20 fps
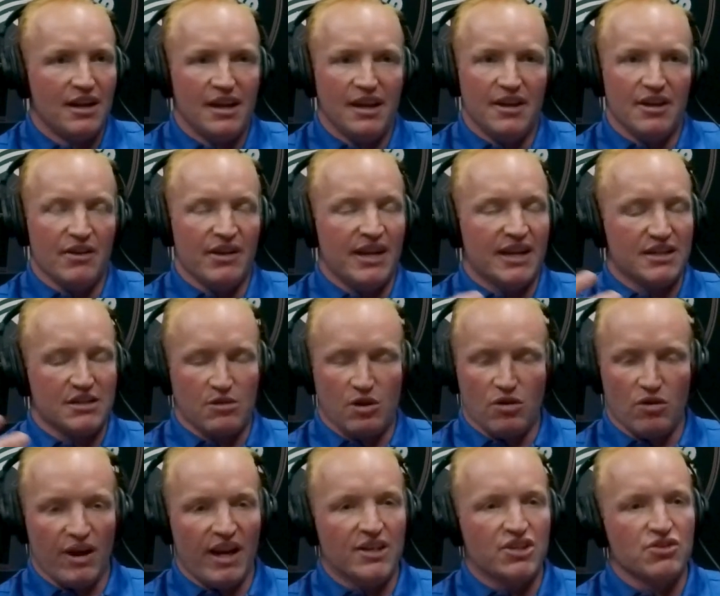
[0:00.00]
He has a
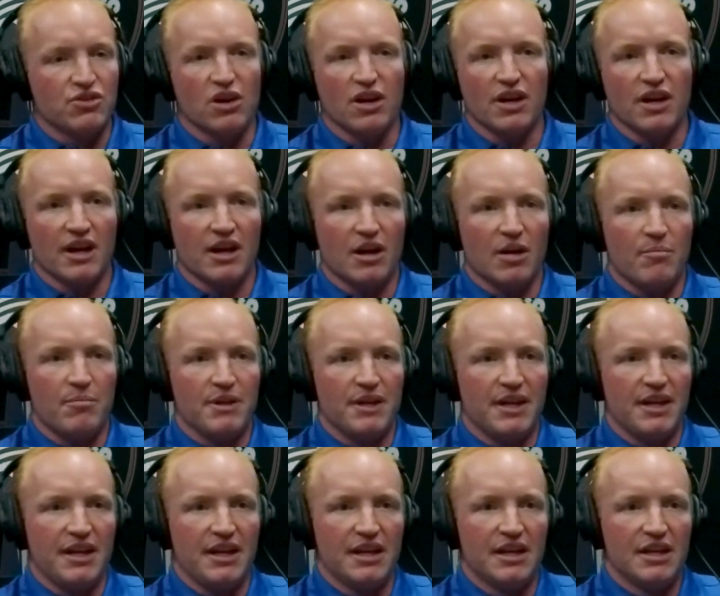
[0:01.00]
great trucking
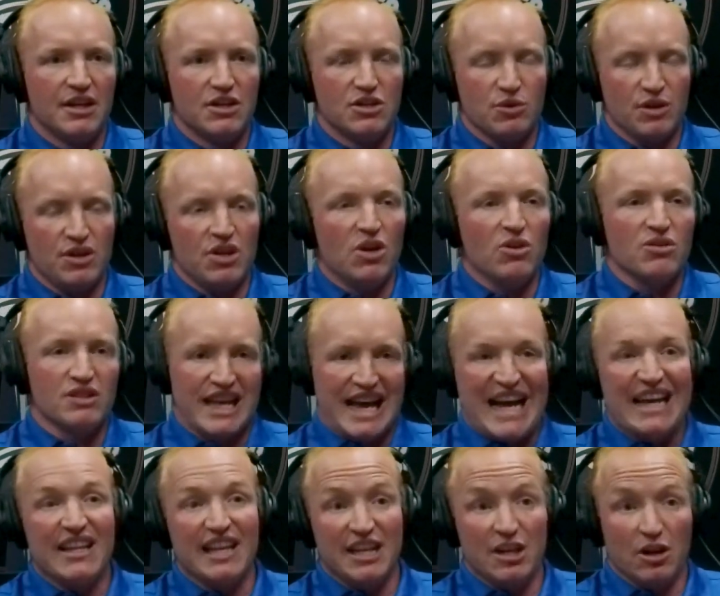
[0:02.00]
company, so he knows that. He